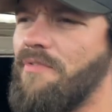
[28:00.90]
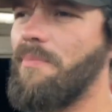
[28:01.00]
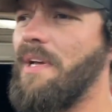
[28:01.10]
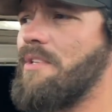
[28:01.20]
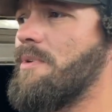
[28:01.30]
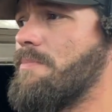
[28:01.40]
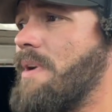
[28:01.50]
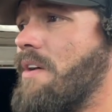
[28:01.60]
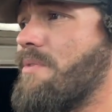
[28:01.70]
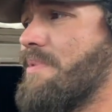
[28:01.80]
if we make too much
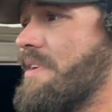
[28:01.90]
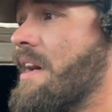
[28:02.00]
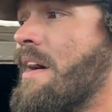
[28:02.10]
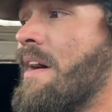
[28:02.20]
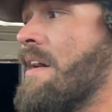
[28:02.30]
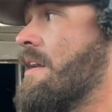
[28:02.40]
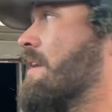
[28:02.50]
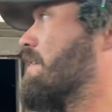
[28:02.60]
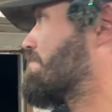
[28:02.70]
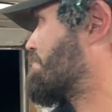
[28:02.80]
power, but
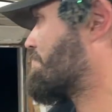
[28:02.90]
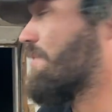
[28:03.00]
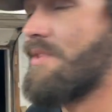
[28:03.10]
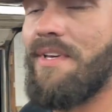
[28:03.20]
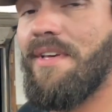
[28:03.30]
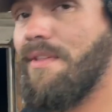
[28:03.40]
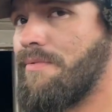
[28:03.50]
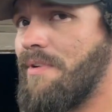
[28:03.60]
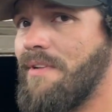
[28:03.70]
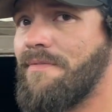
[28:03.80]
really
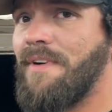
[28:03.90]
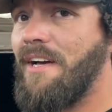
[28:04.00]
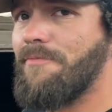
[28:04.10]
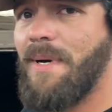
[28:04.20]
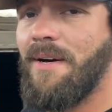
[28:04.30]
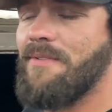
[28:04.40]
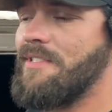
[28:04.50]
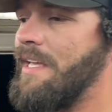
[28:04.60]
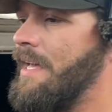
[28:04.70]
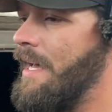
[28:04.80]
3 to 5
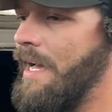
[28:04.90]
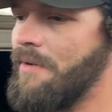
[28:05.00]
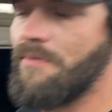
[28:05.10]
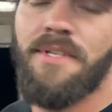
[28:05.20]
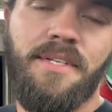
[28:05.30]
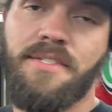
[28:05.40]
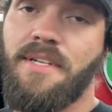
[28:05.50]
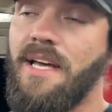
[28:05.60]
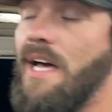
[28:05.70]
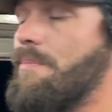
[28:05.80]
pounds, I don't think that's
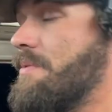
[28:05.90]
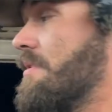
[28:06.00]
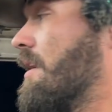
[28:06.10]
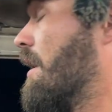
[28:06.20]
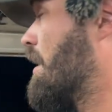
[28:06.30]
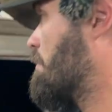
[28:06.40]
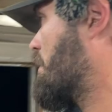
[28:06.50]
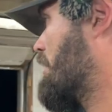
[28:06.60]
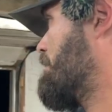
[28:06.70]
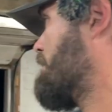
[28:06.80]
going to happen.
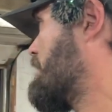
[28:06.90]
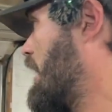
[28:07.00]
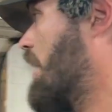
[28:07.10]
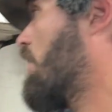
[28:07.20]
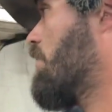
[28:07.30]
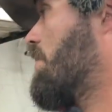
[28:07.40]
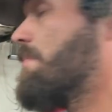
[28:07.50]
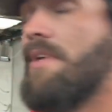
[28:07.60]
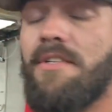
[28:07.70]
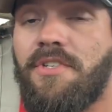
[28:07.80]
But now
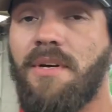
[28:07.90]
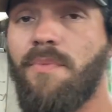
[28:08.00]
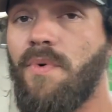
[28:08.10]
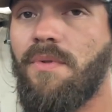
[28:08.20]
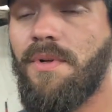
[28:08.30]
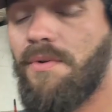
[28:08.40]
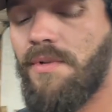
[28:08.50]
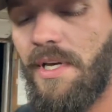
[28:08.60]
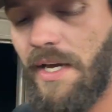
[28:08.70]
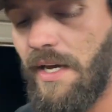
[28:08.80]
me and Jim will
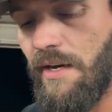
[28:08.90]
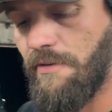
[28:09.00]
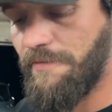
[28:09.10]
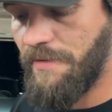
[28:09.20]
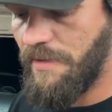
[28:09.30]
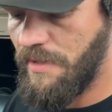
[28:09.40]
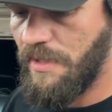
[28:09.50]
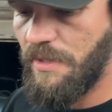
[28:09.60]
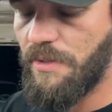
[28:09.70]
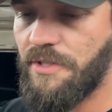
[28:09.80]
literally have
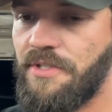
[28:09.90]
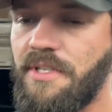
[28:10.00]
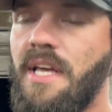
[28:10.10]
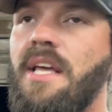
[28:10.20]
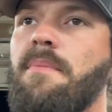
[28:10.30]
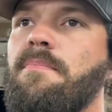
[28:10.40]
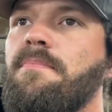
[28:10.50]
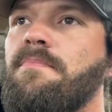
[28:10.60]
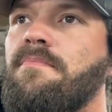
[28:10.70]
the same